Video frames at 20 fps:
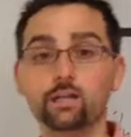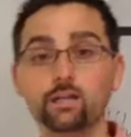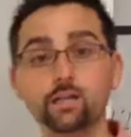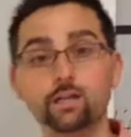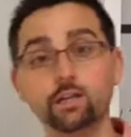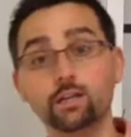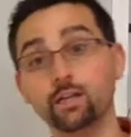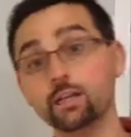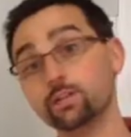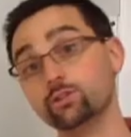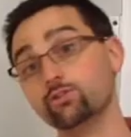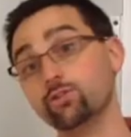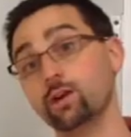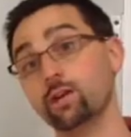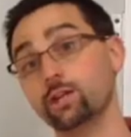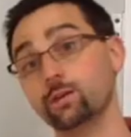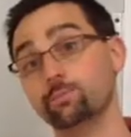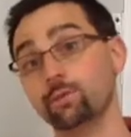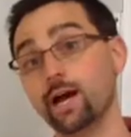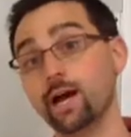on an
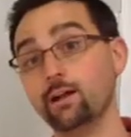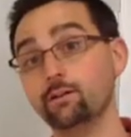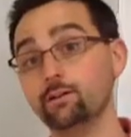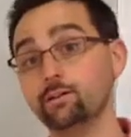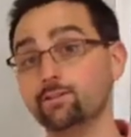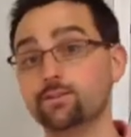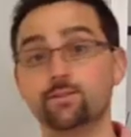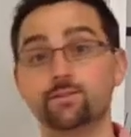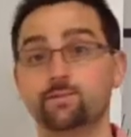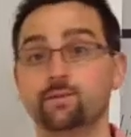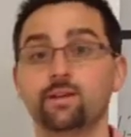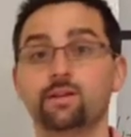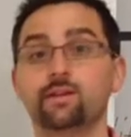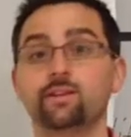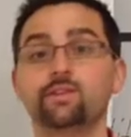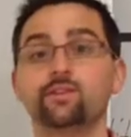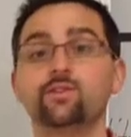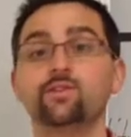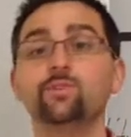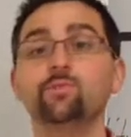electronic balance,
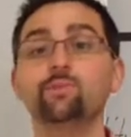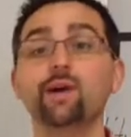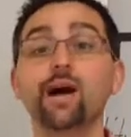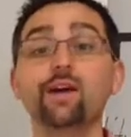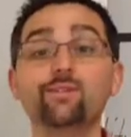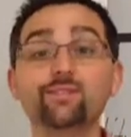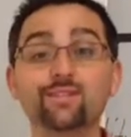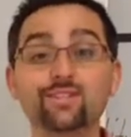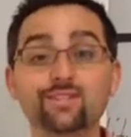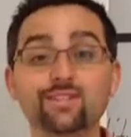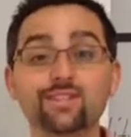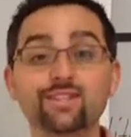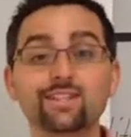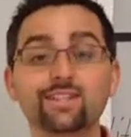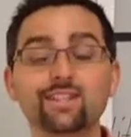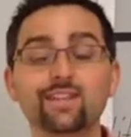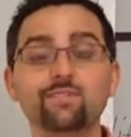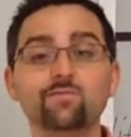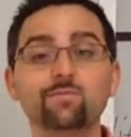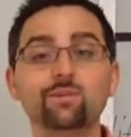the balance is going
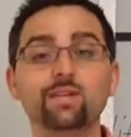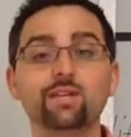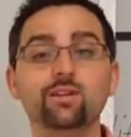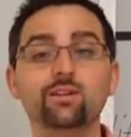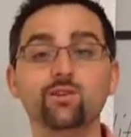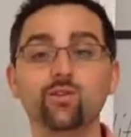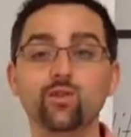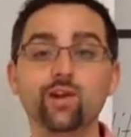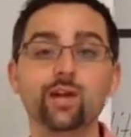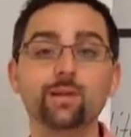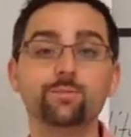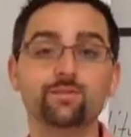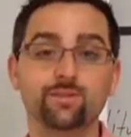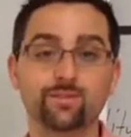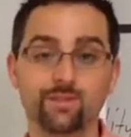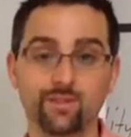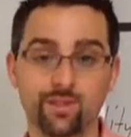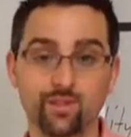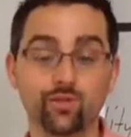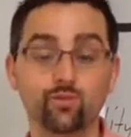to give me grams
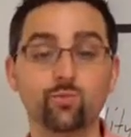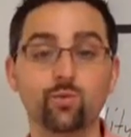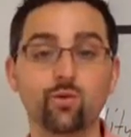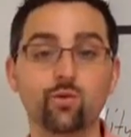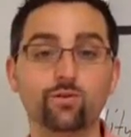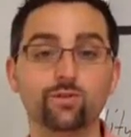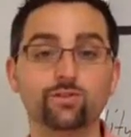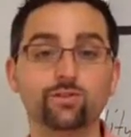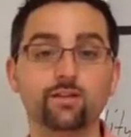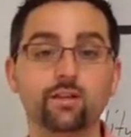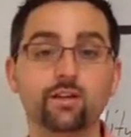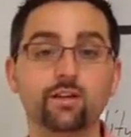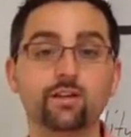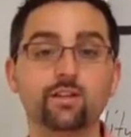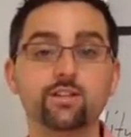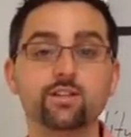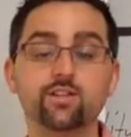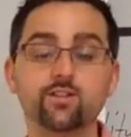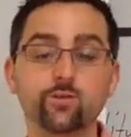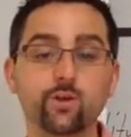instead of moles.
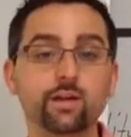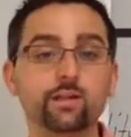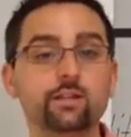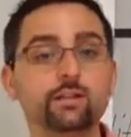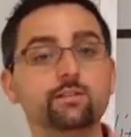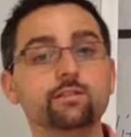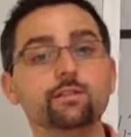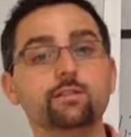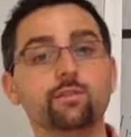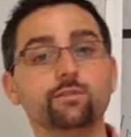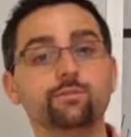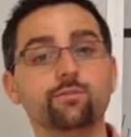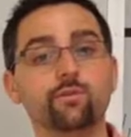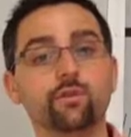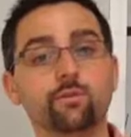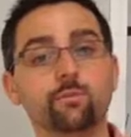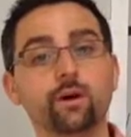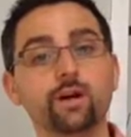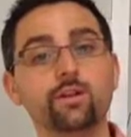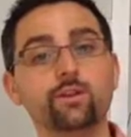So I need to
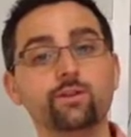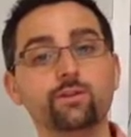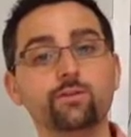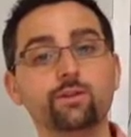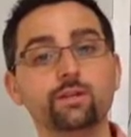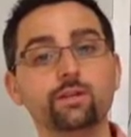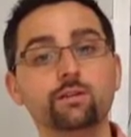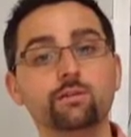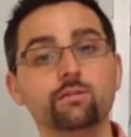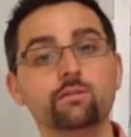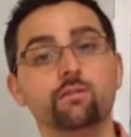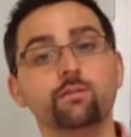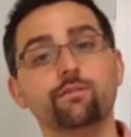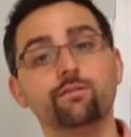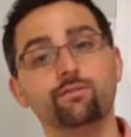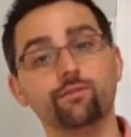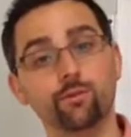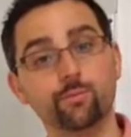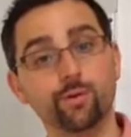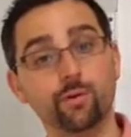convert my unit
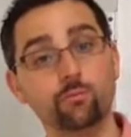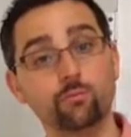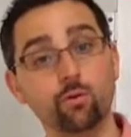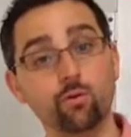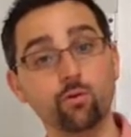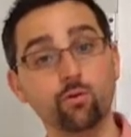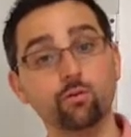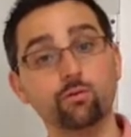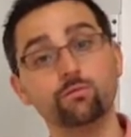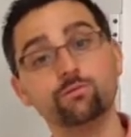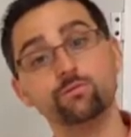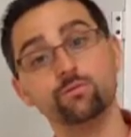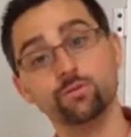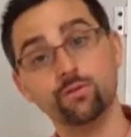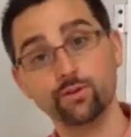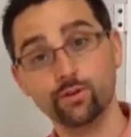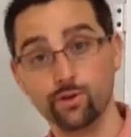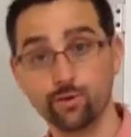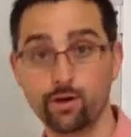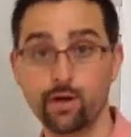from the mole to
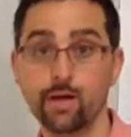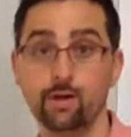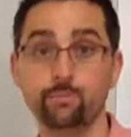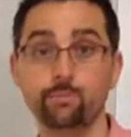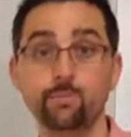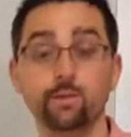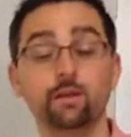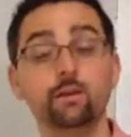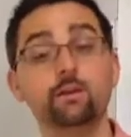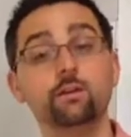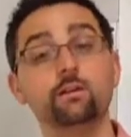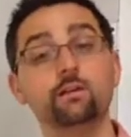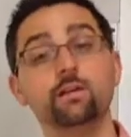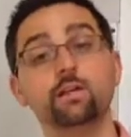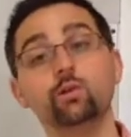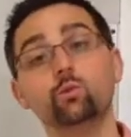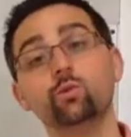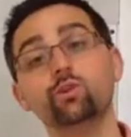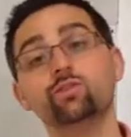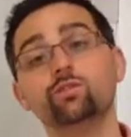the gram,
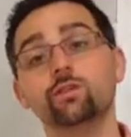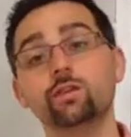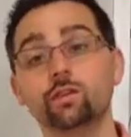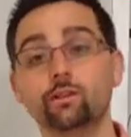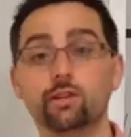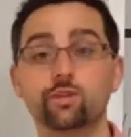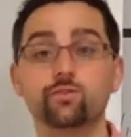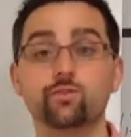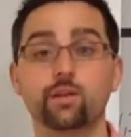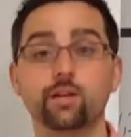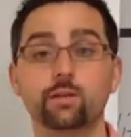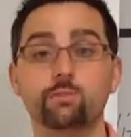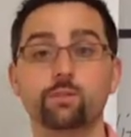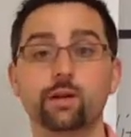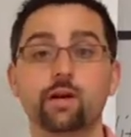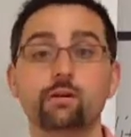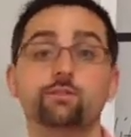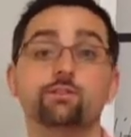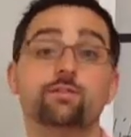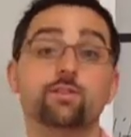in which the electronic
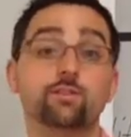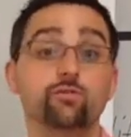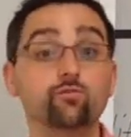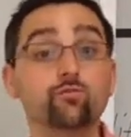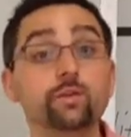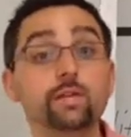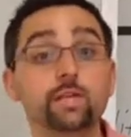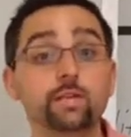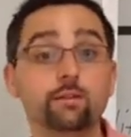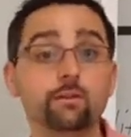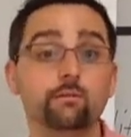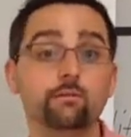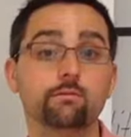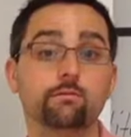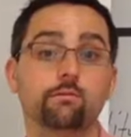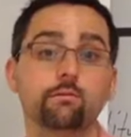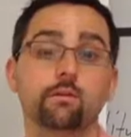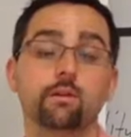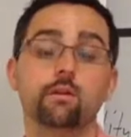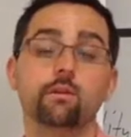balances read
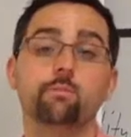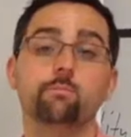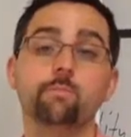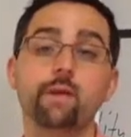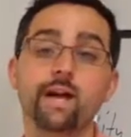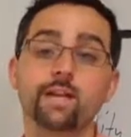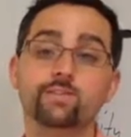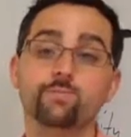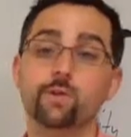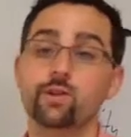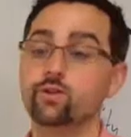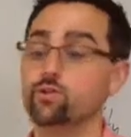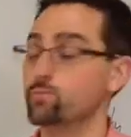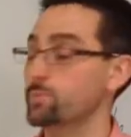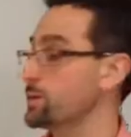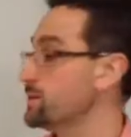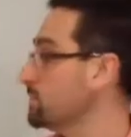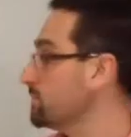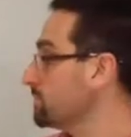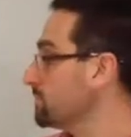mass
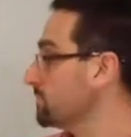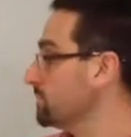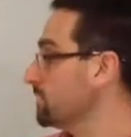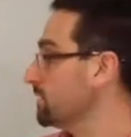measurements.